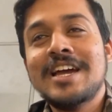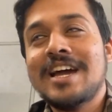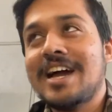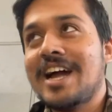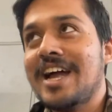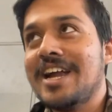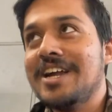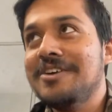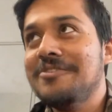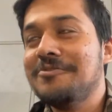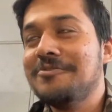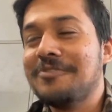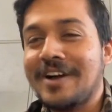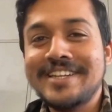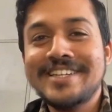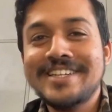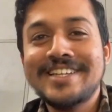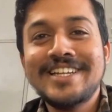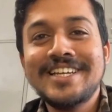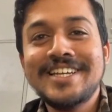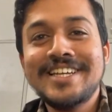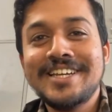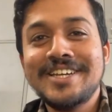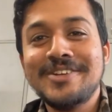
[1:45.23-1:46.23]
And
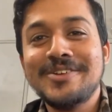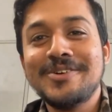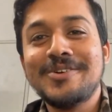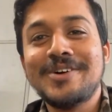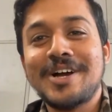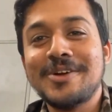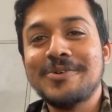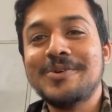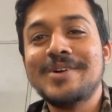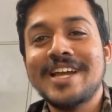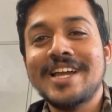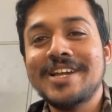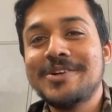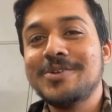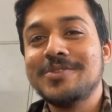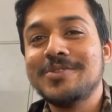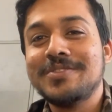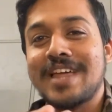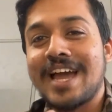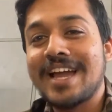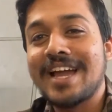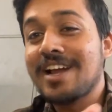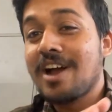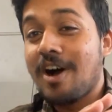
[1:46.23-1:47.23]
finally, I would like to
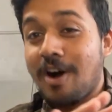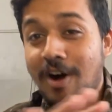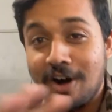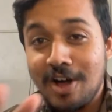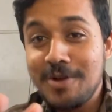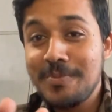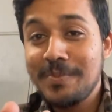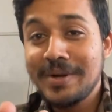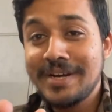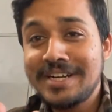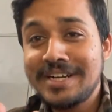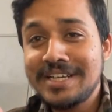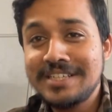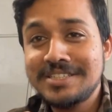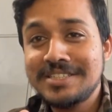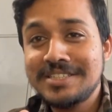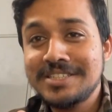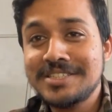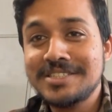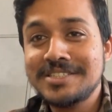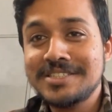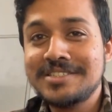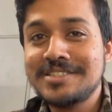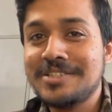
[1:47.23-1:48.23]
thank all my
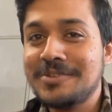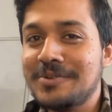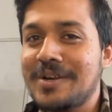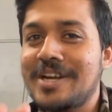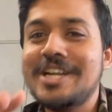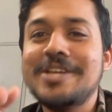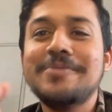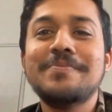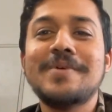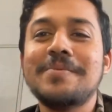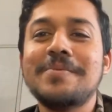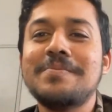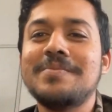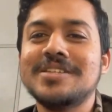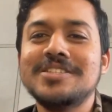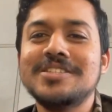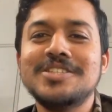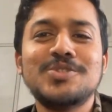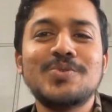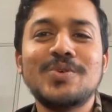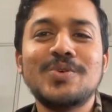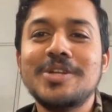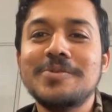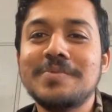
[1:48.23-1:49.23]
teachers, Triveni ma'am,
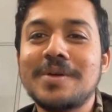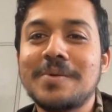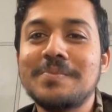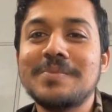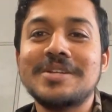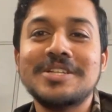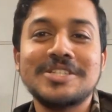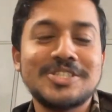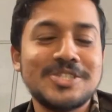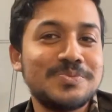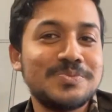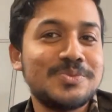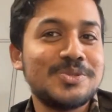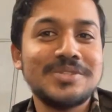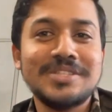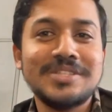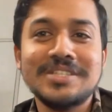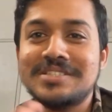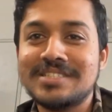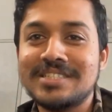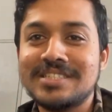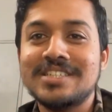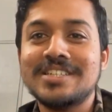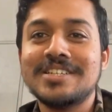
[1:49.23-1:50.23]
Rajeshwari ma'am, Krishnamurthy
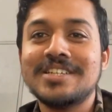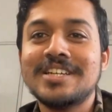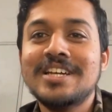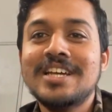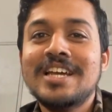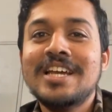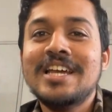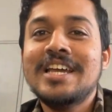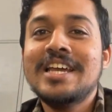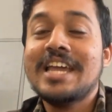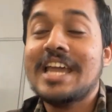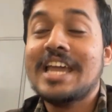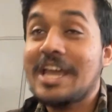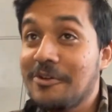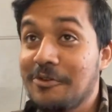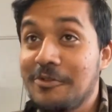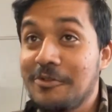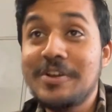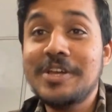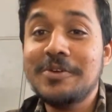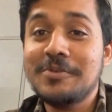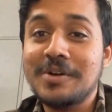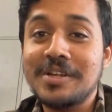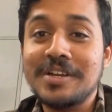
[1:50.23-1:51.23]
sir,
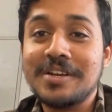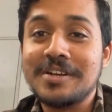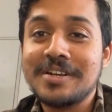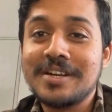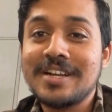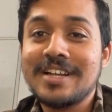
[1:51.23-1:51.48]
everyone.